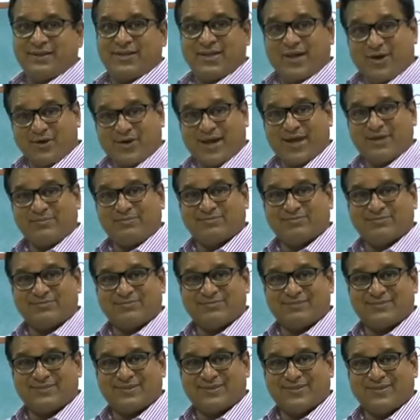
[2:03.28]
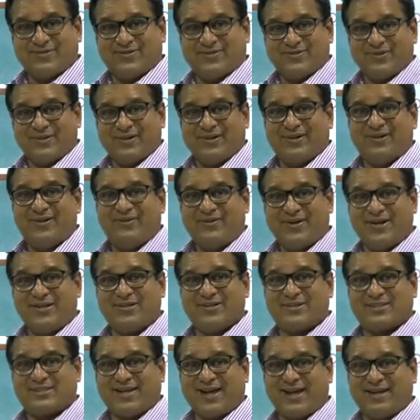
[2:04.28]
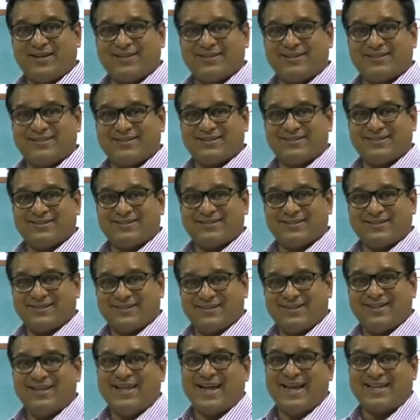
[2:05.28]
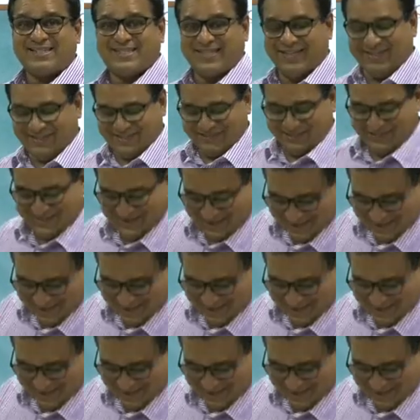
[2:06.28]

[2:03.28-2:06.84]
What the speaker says: Okay? Ready to start? Excellent.